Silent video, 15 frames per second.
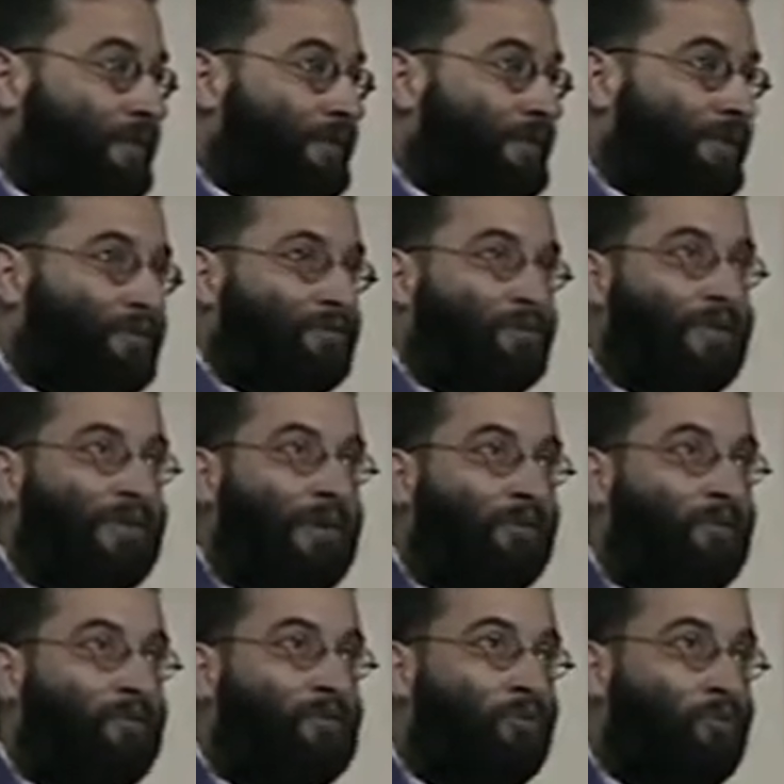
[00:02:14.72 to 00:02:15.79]
That we
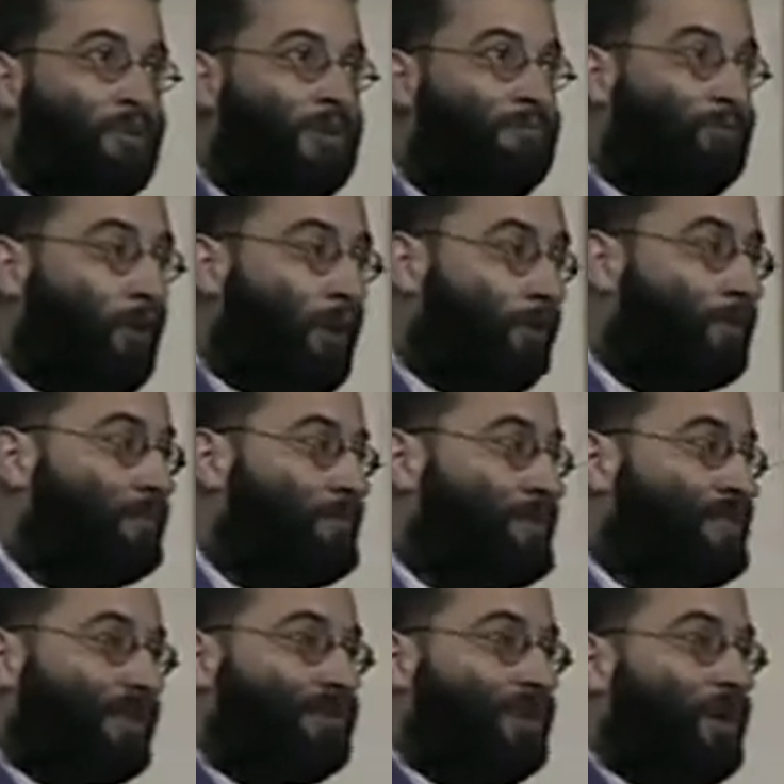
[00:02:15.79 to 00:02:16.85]
got the big problem is
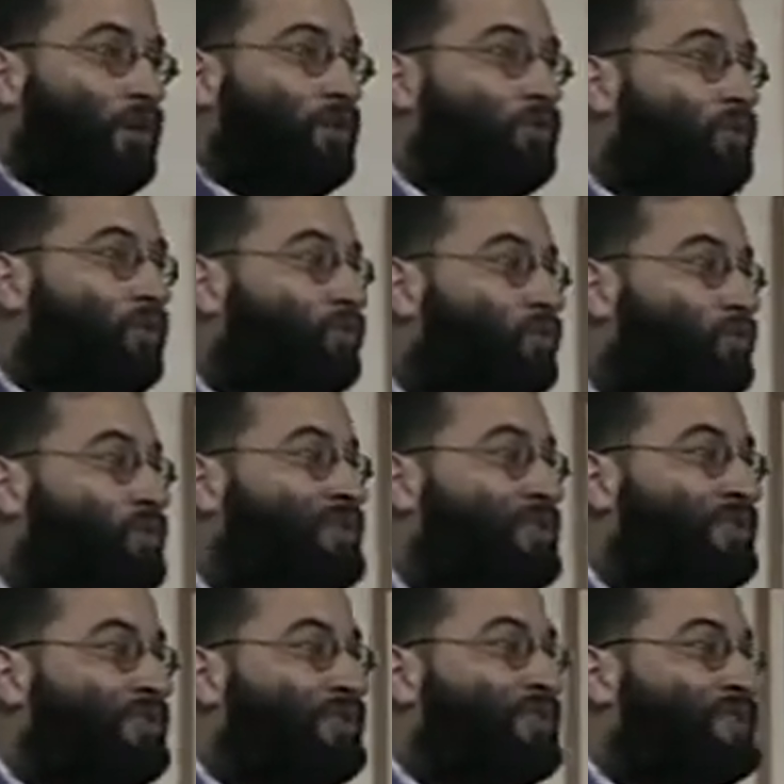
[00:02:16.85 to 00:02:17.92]
that you got two
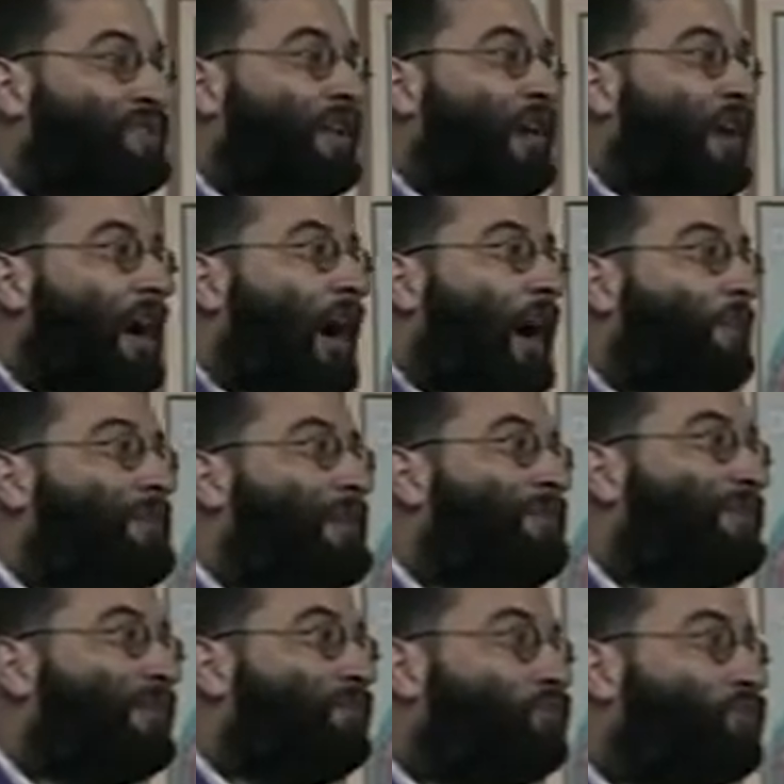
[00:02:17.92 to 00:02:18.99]
cities are built
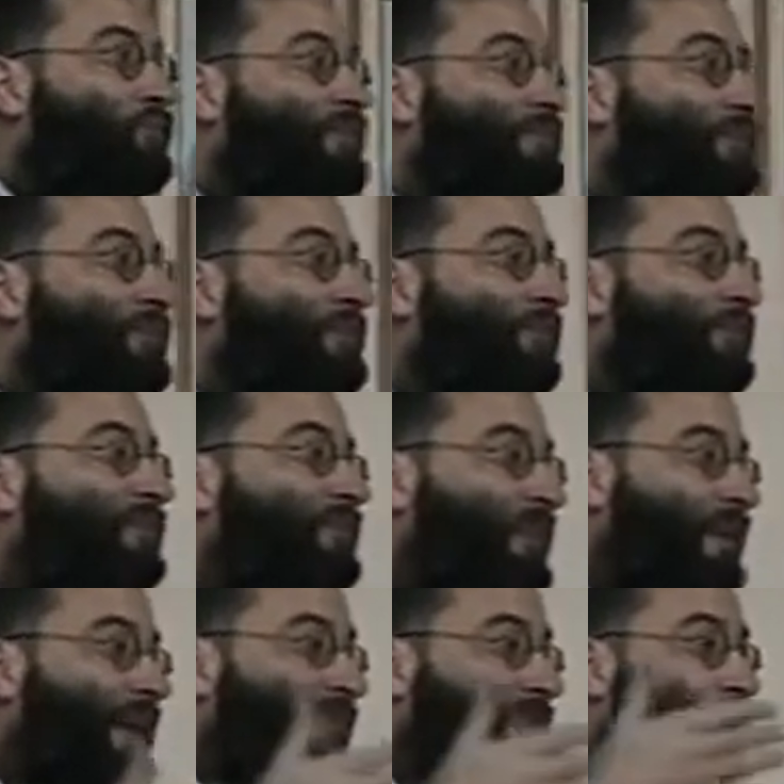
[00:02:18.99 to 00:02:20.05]
on two different
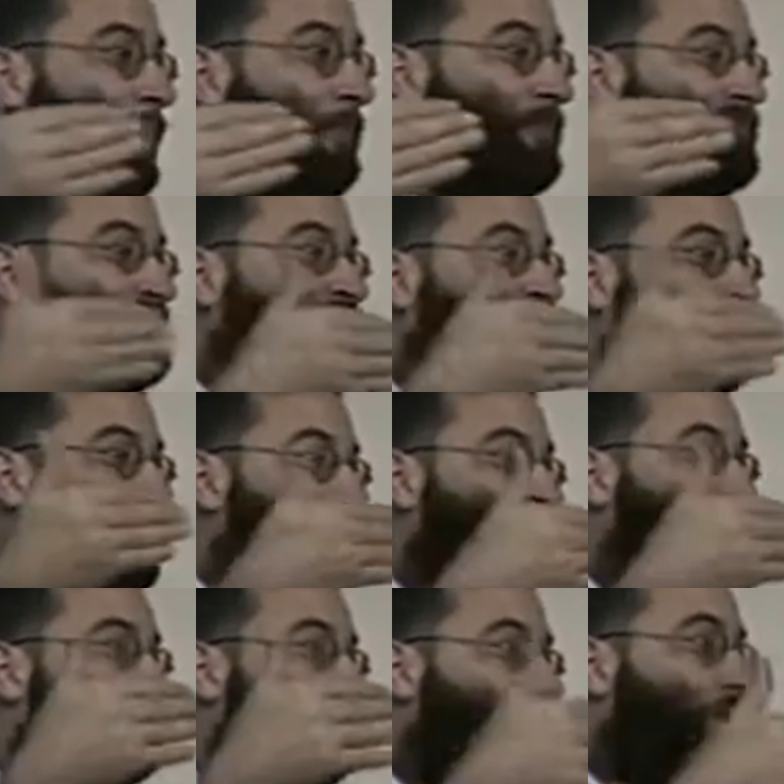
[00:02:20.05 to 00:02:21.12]
and opposite types
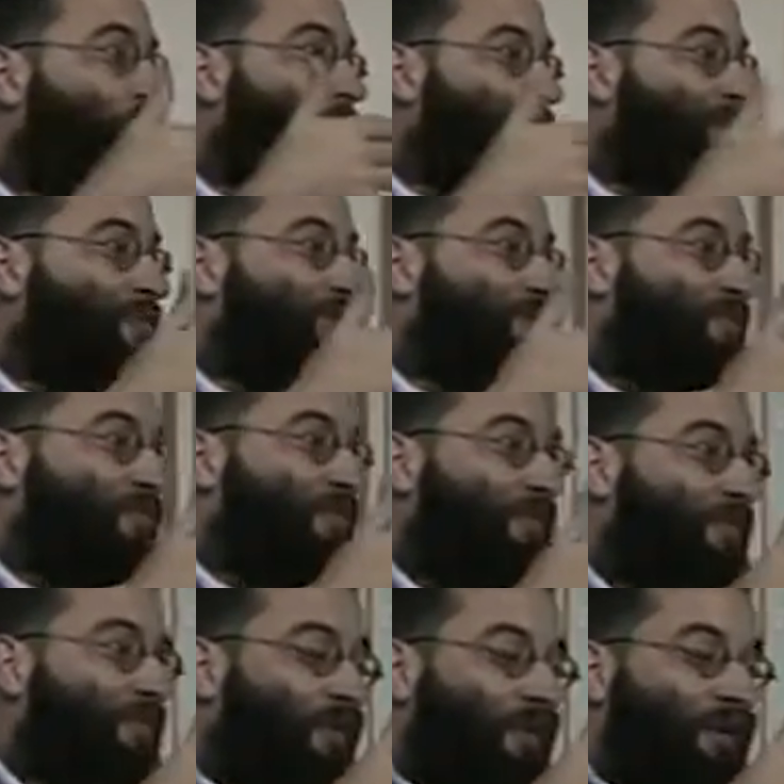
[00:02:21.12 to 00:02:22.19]
of loves.
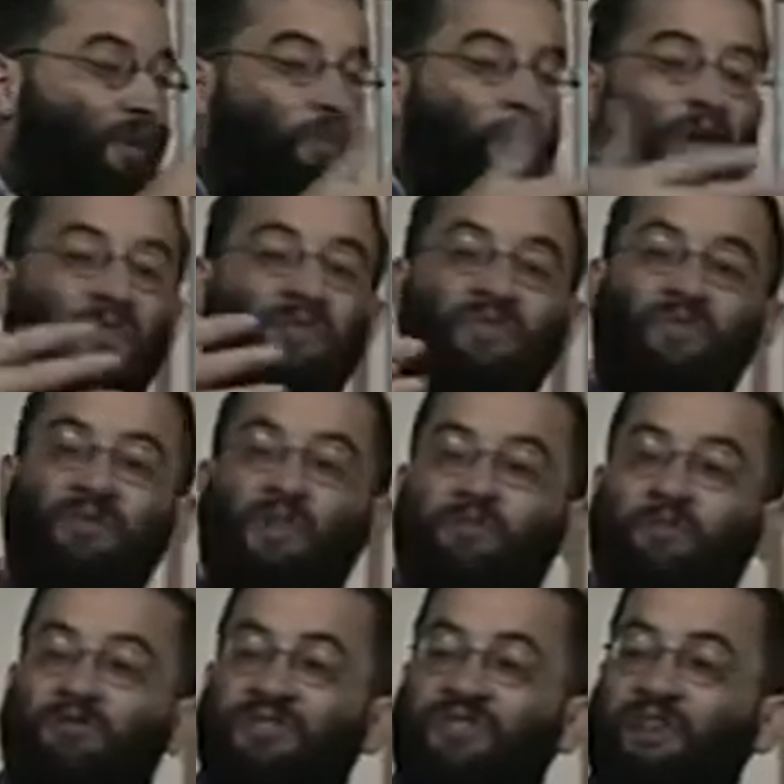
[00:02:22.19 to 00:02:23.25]
One is the love
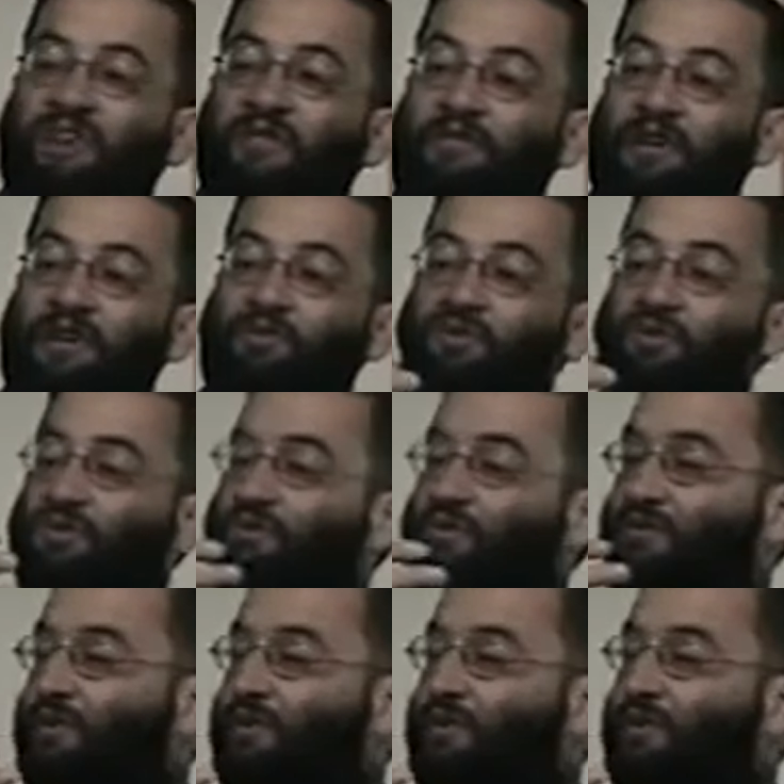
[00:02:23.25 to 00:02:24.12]
of self and to the